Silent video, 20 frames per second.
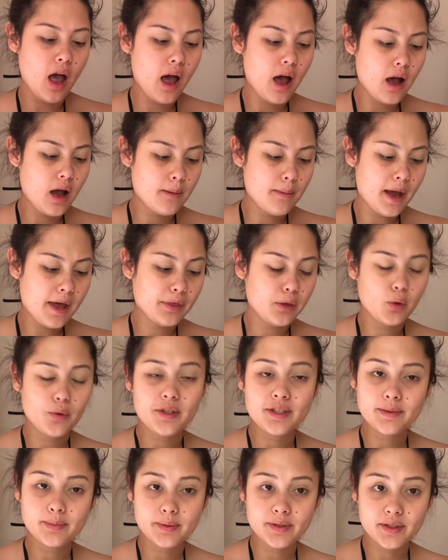I thought
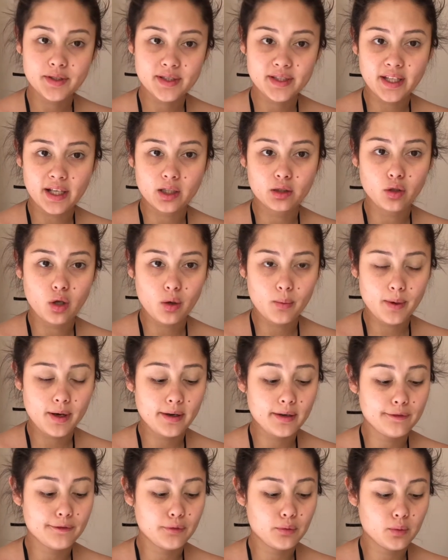this was just like long
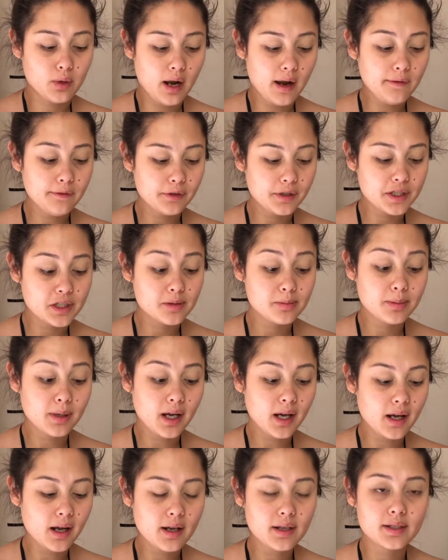wearing full coverage,
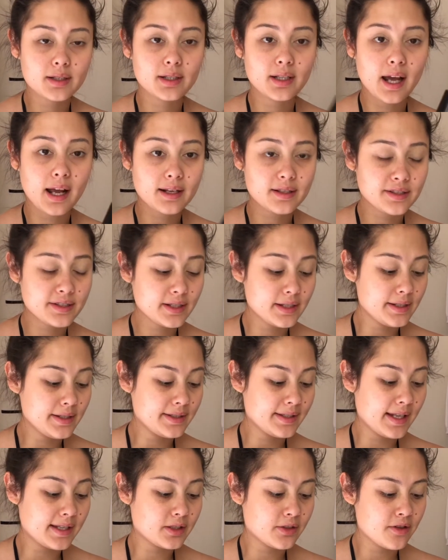but it actually
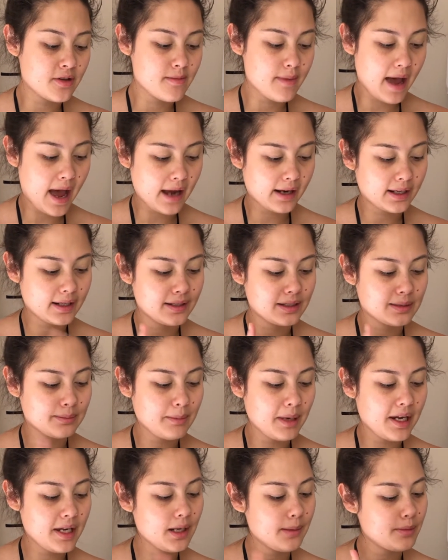says on the back, it is
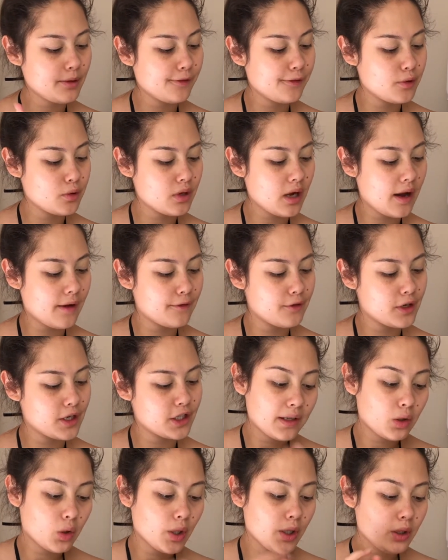medium to full
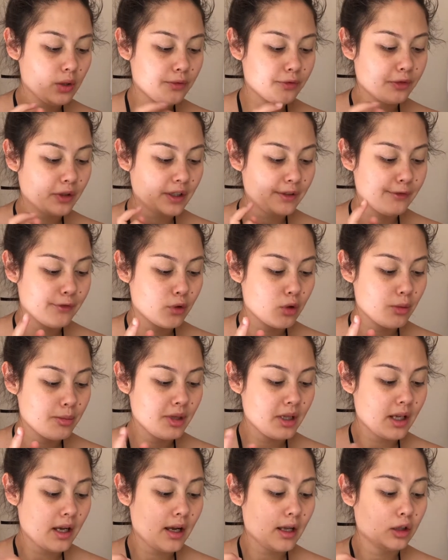coverage, oil-free
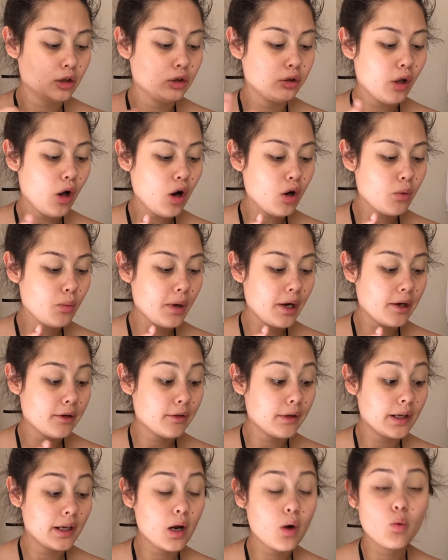formula, long
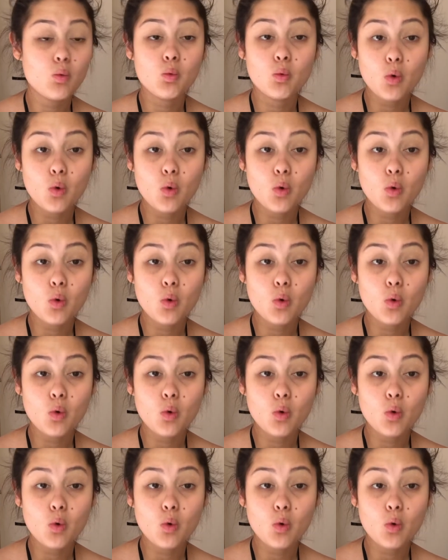wearing,